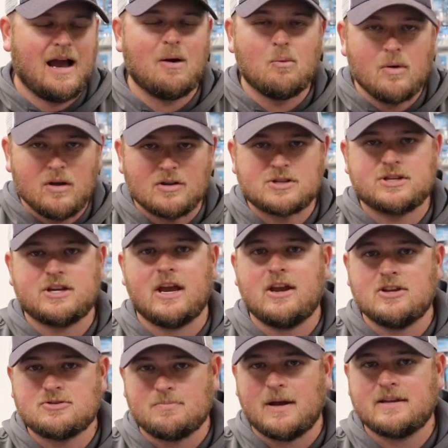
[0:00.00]
I will
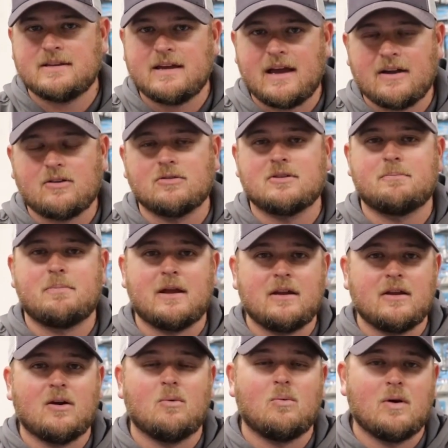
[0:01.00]
change my tackle
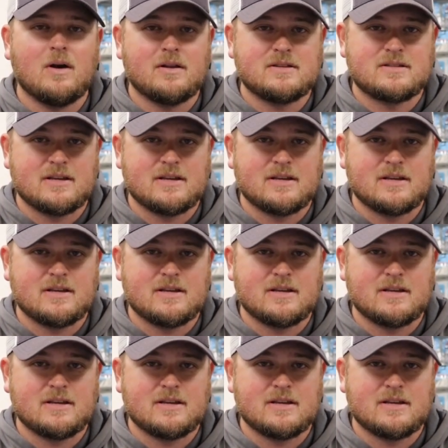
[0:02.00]
depending on what